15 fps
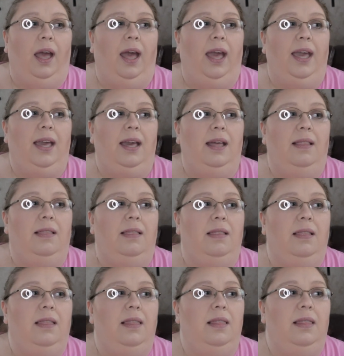And,
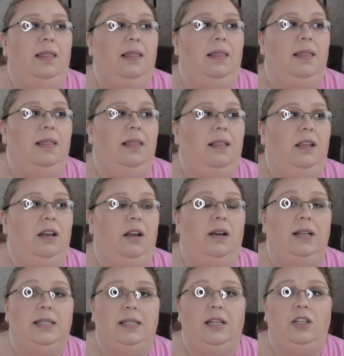you know,
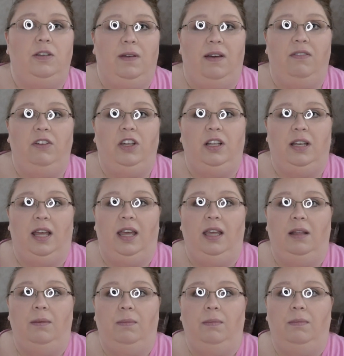I said, you have a good day
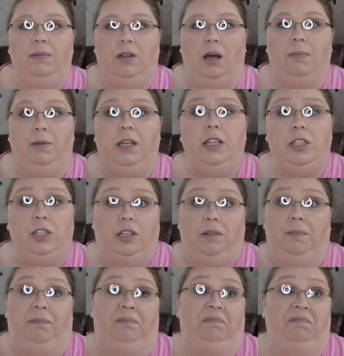and God bless you.
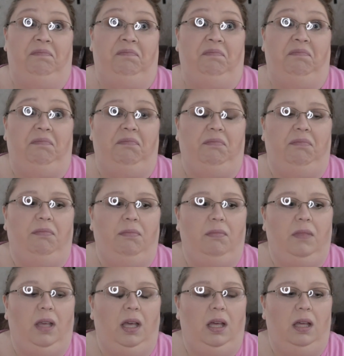
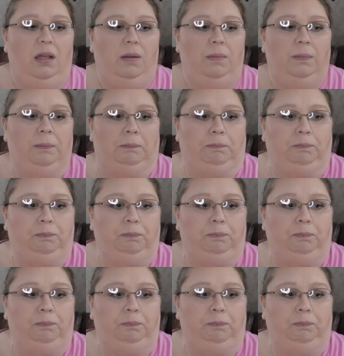Um,